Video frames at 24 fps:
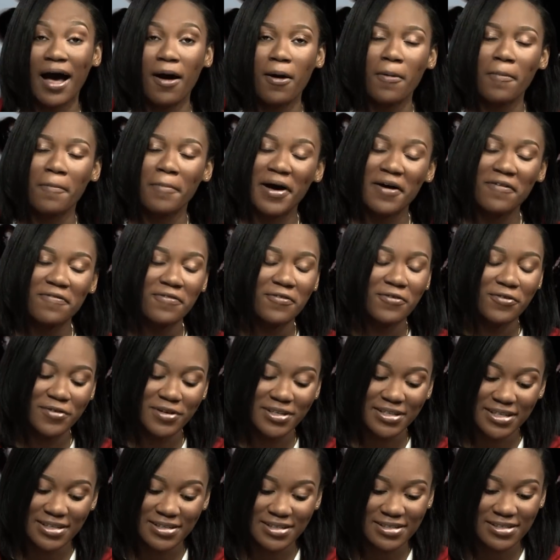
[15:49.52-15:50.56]
My phone
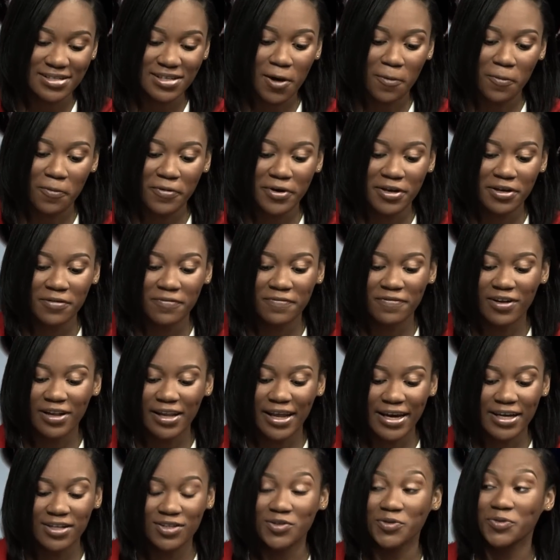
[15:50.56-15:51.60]
didn't stop ringing for
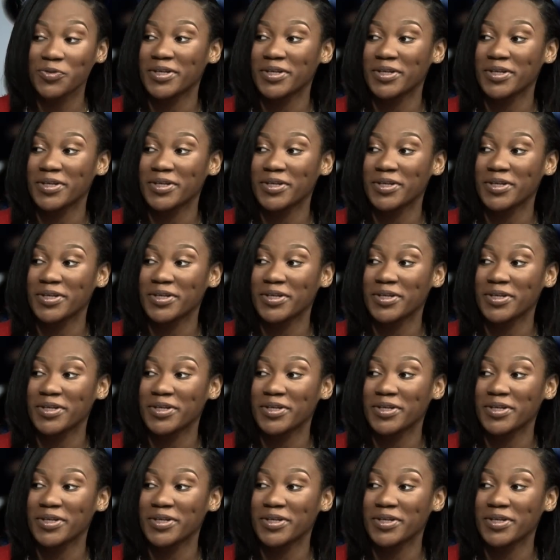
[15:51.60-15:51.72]
like 2